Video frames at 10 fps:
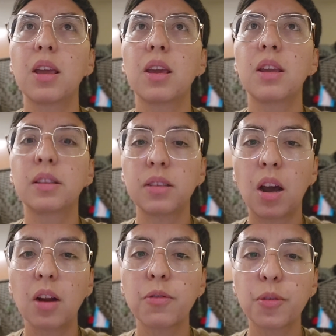It's
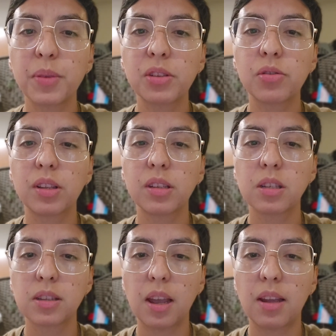hard for me to
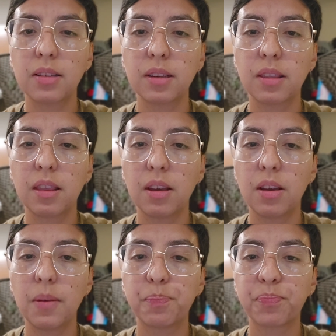understand
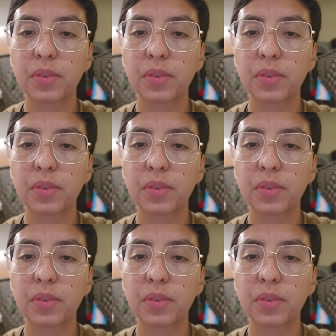the